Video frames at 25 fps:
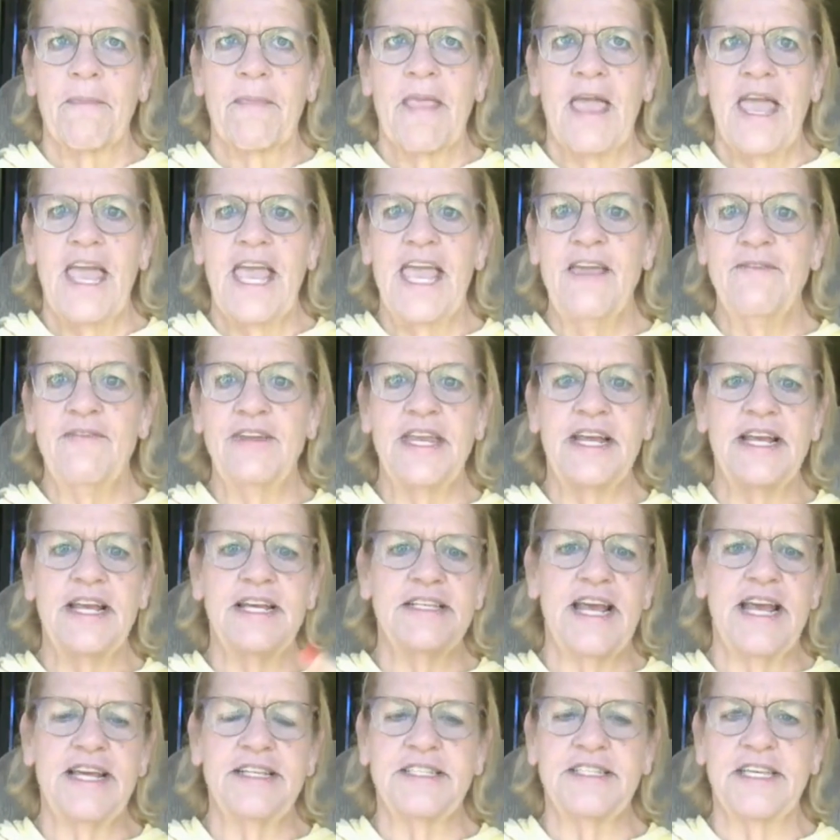Even
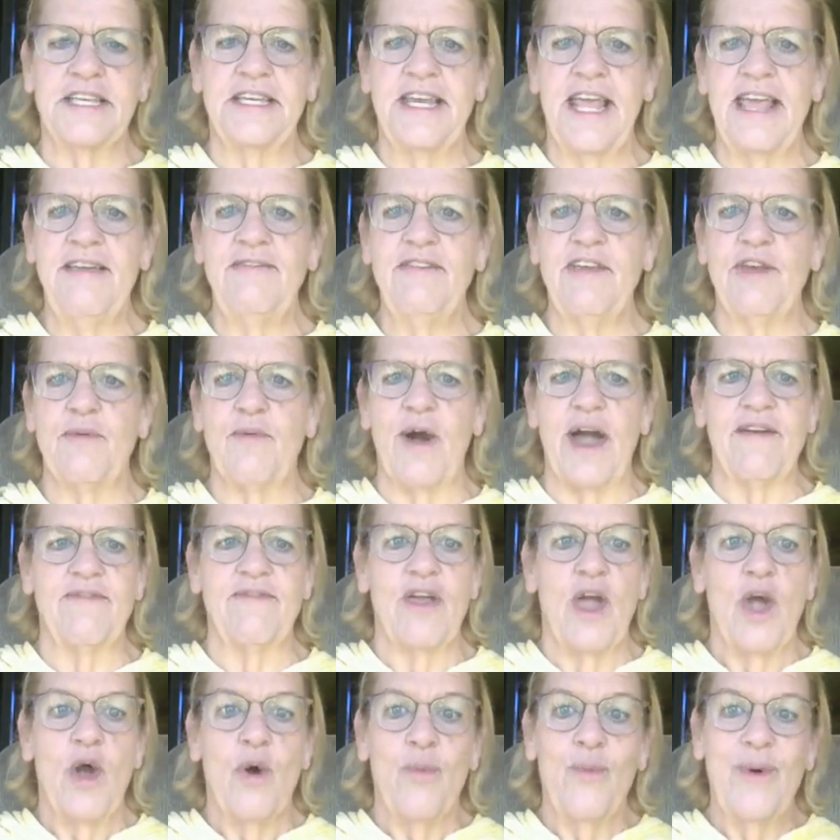as a Navy wife,
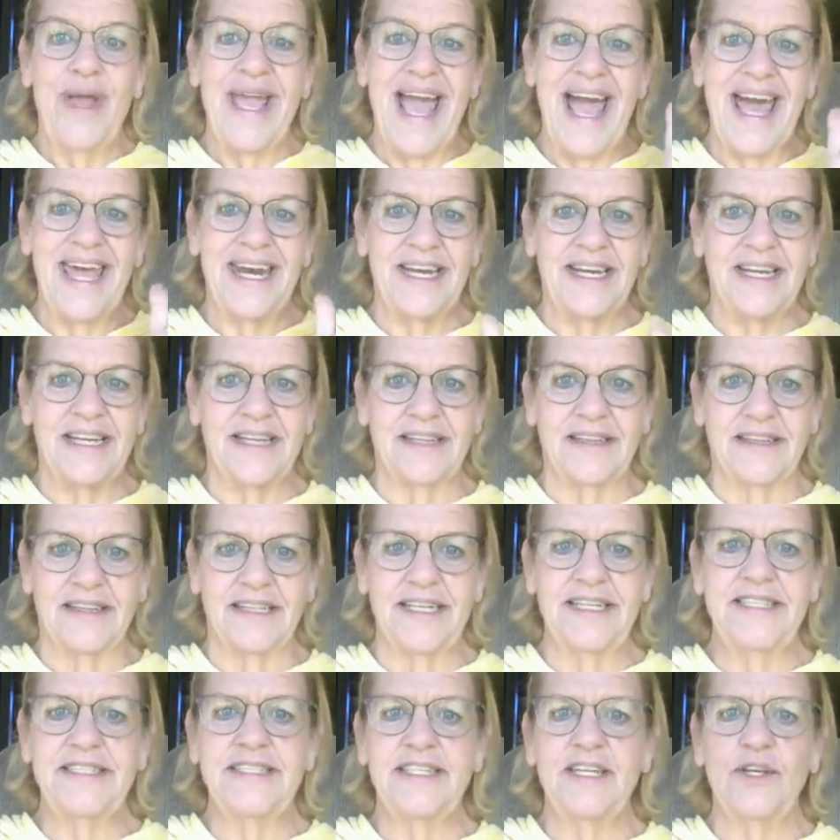we had an
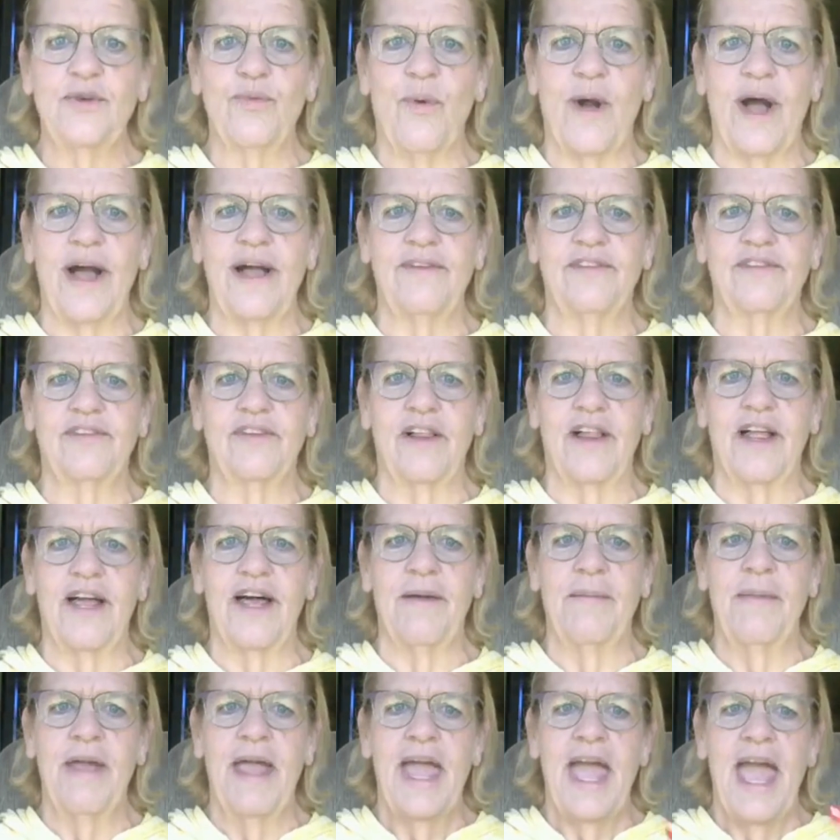enlisted wives
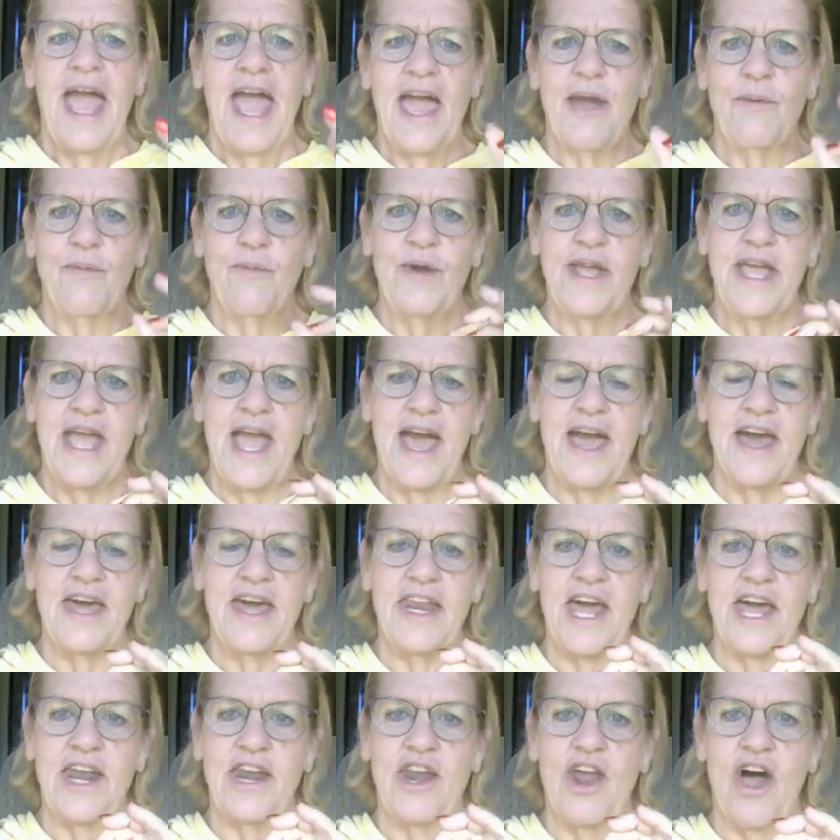club and we had
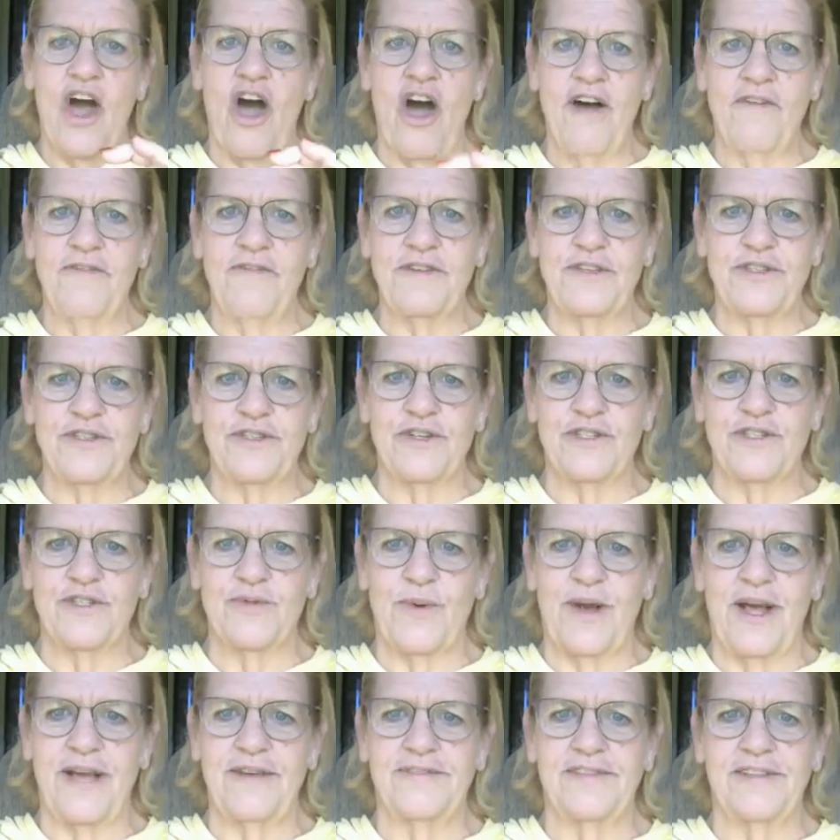an officers
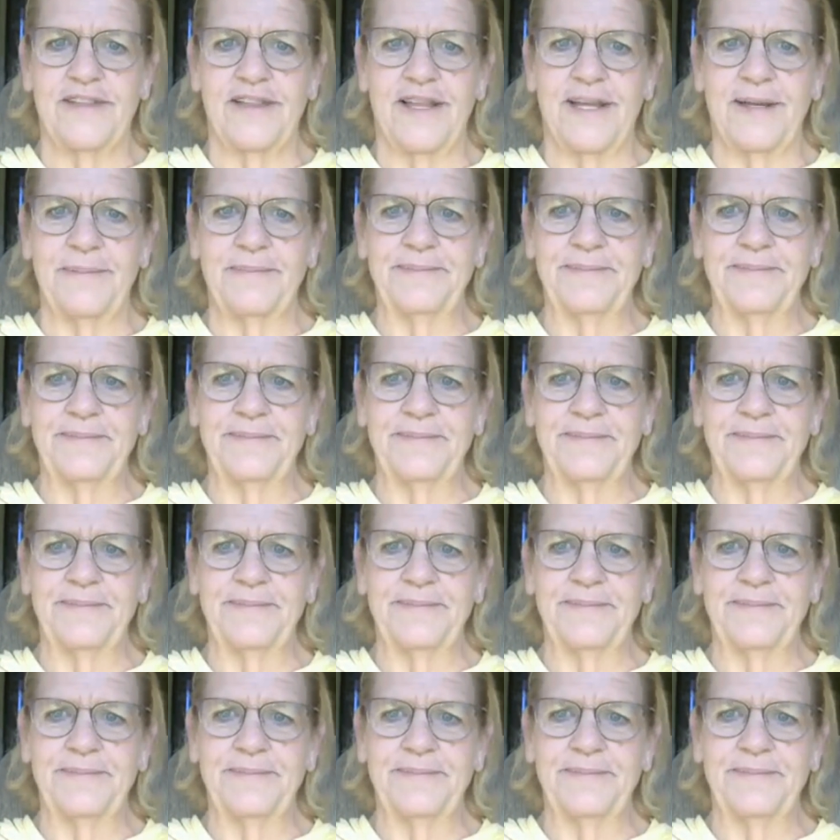wives club.